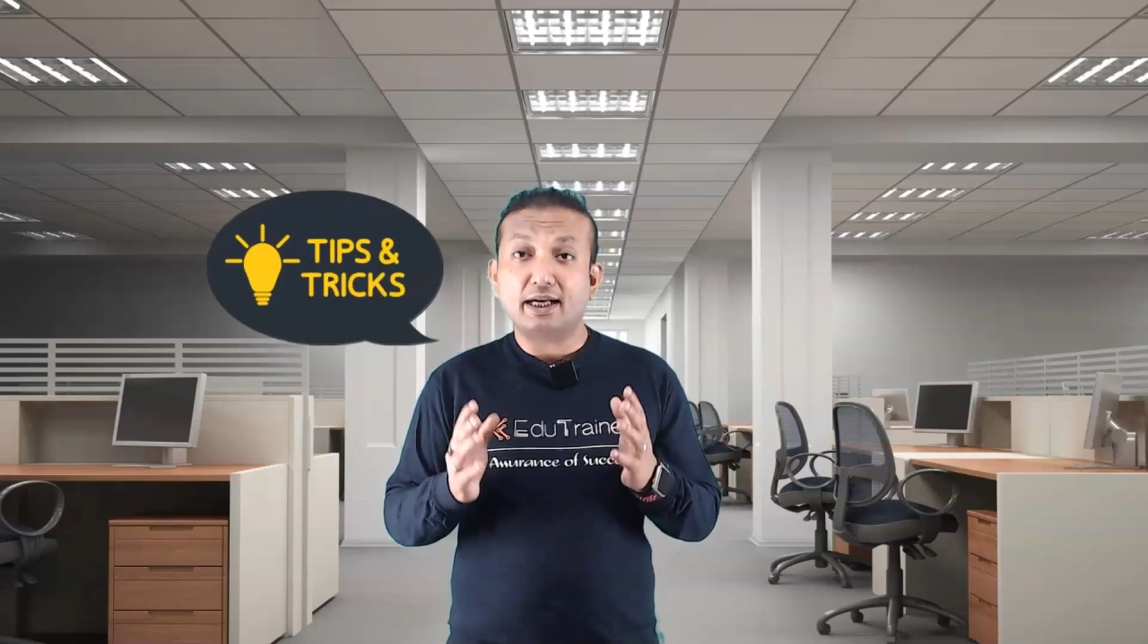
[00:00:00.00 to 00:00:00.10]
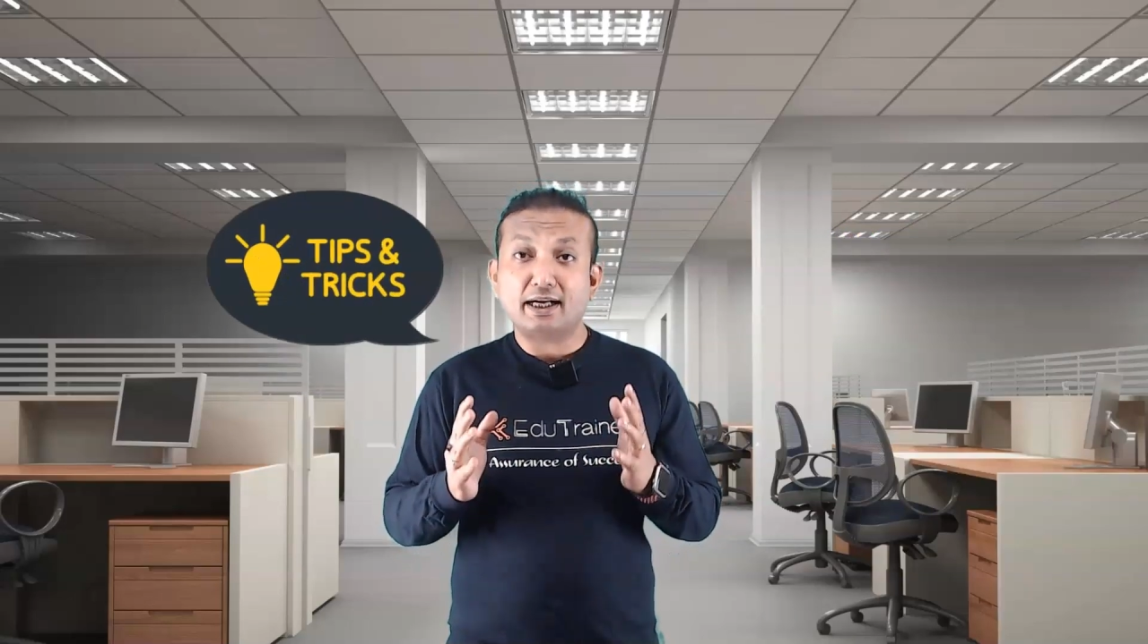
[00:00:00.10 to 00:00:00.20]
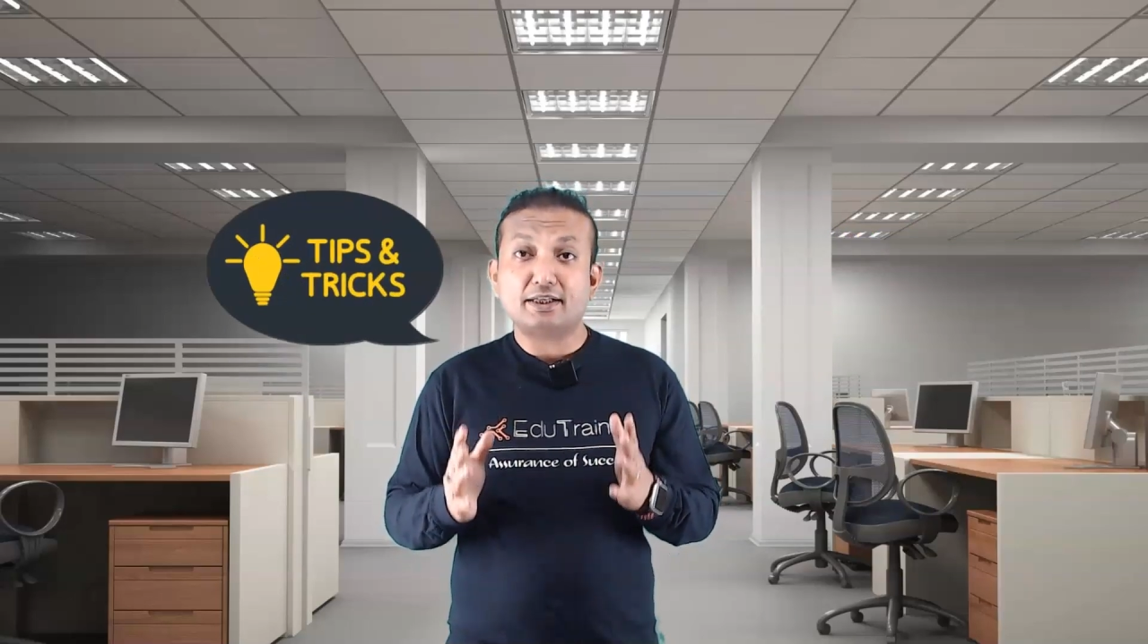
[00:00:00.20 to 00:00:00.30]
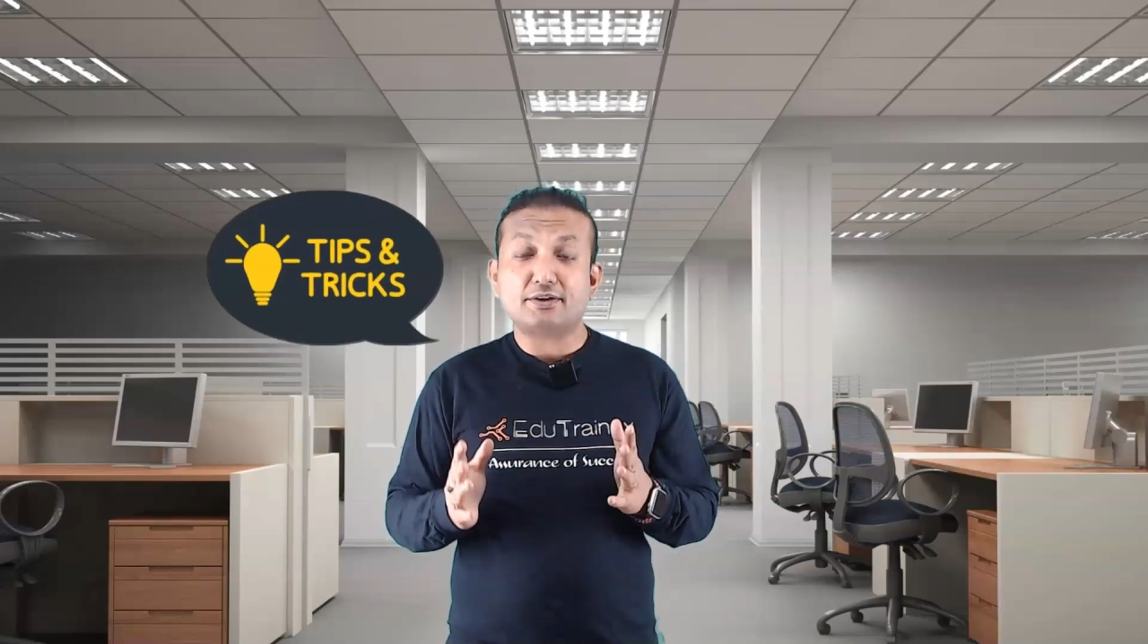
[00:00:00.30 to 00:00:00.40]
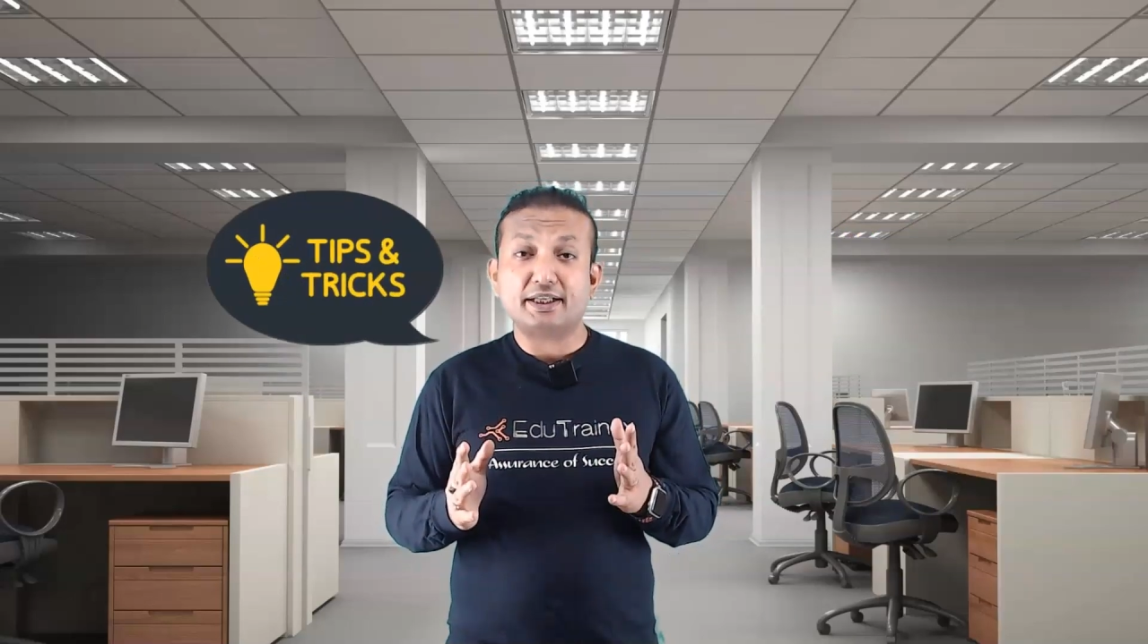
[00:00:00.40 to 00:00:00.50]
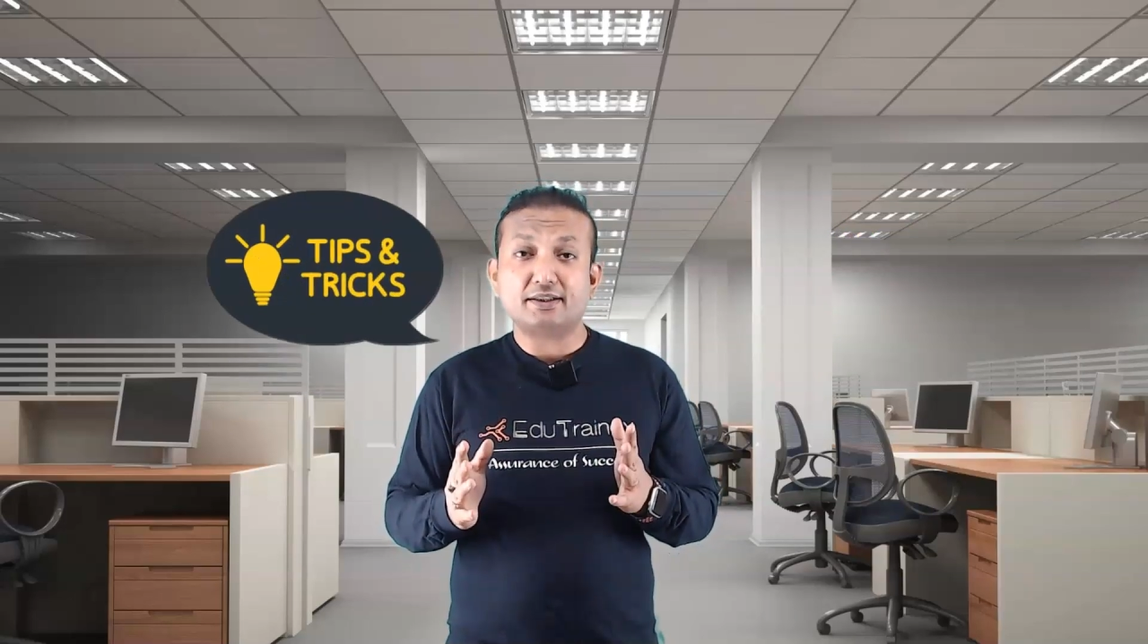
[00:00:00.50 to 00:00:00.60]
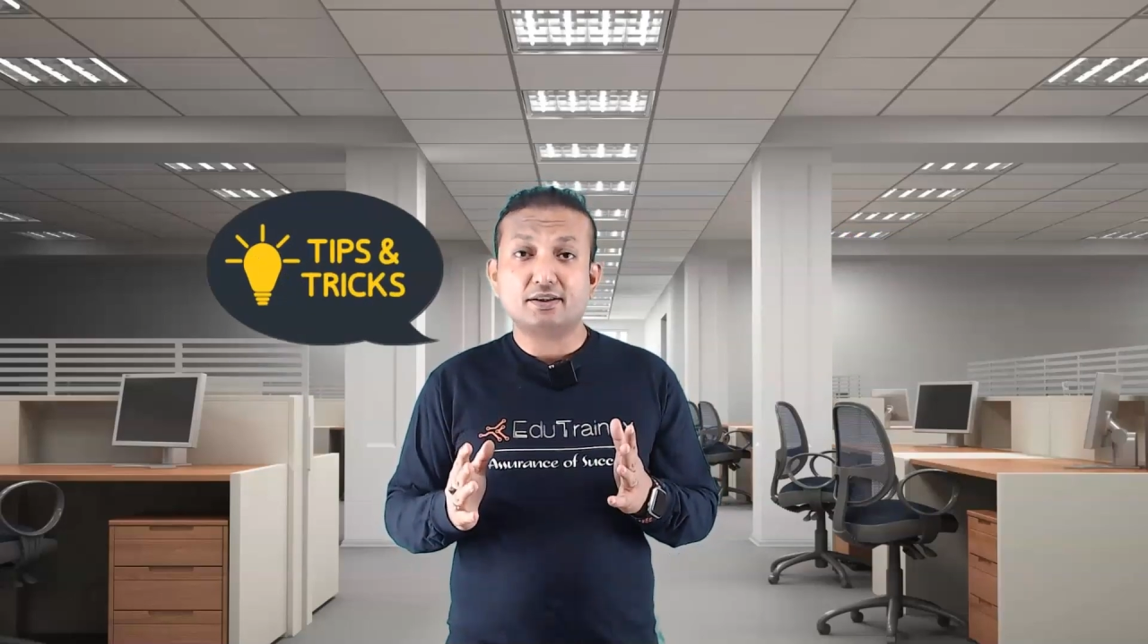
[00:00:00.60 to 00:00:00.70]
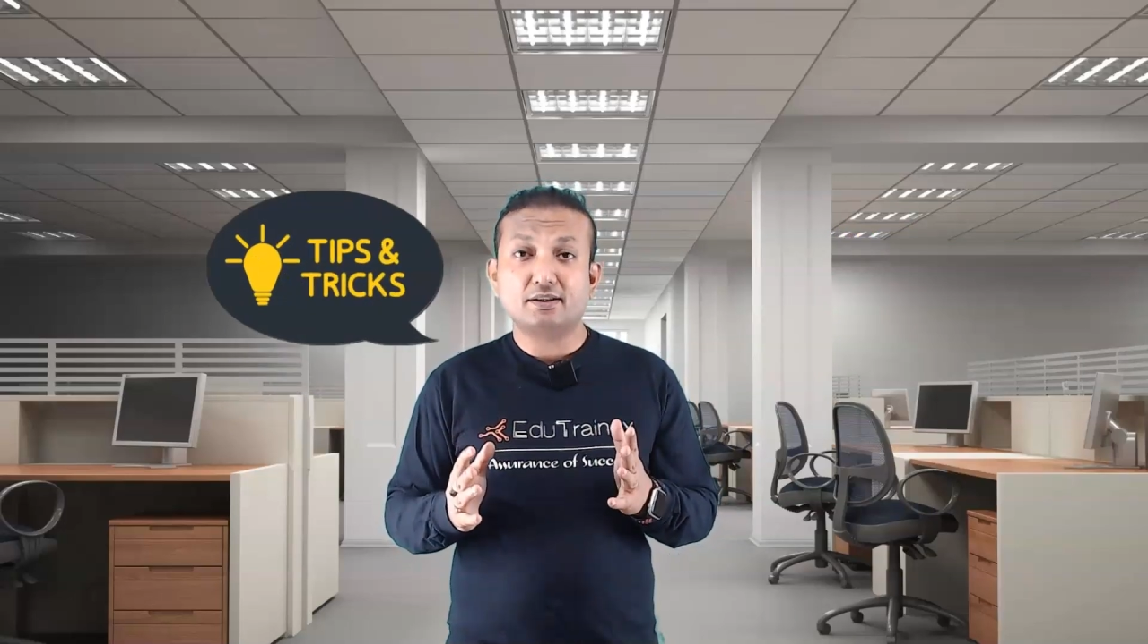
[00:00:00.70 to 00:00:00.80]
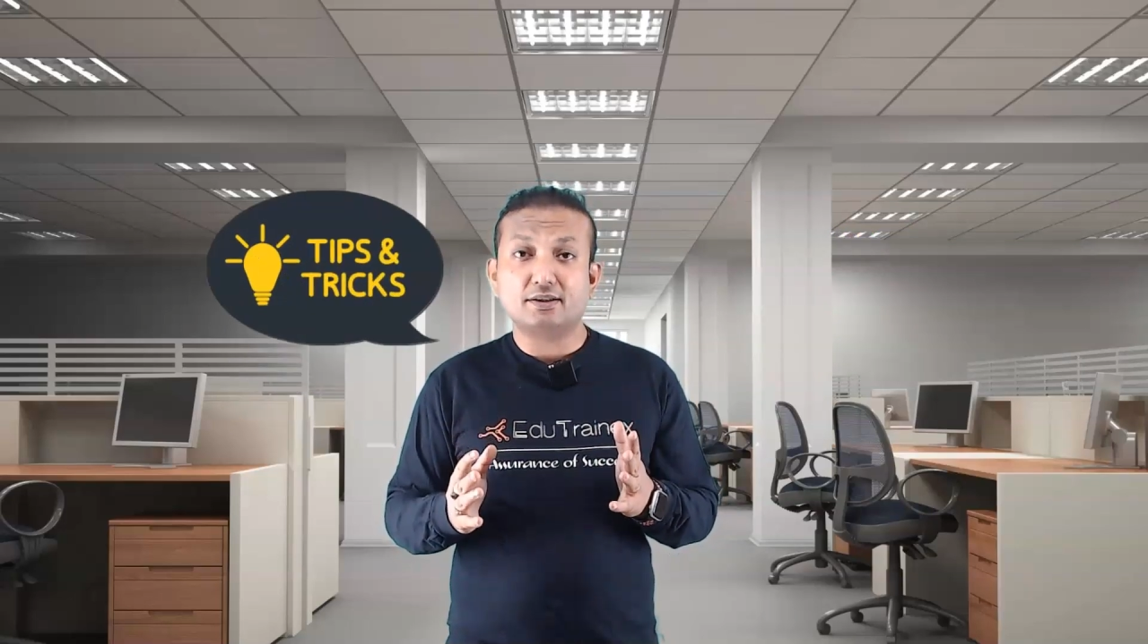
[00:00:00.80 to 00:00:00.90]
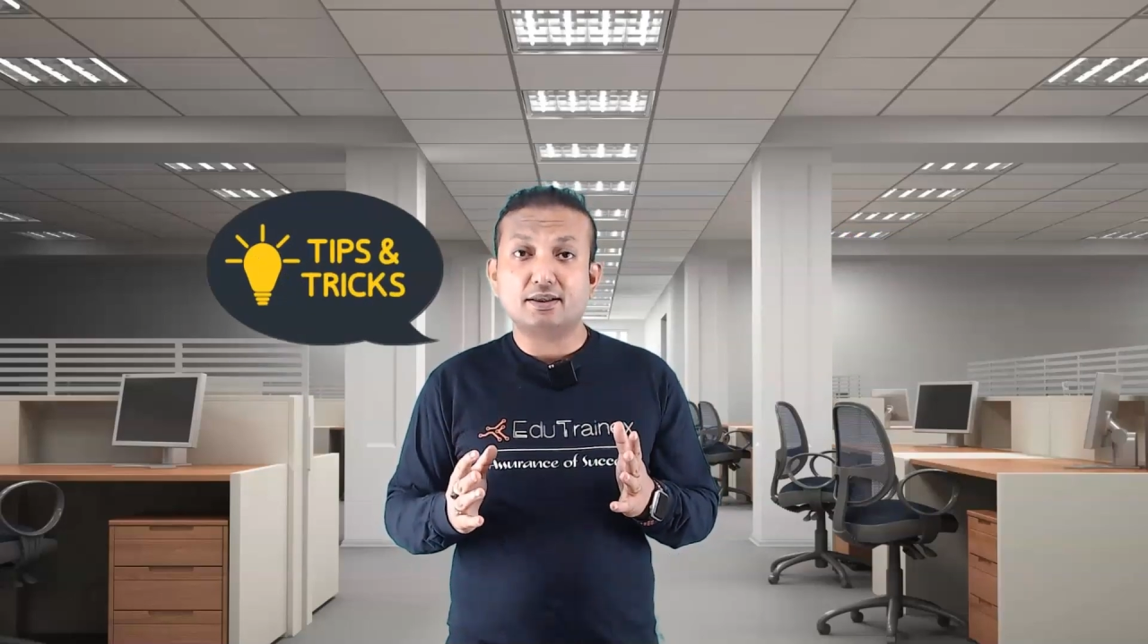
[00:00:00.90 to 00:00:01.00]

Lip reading: and tricks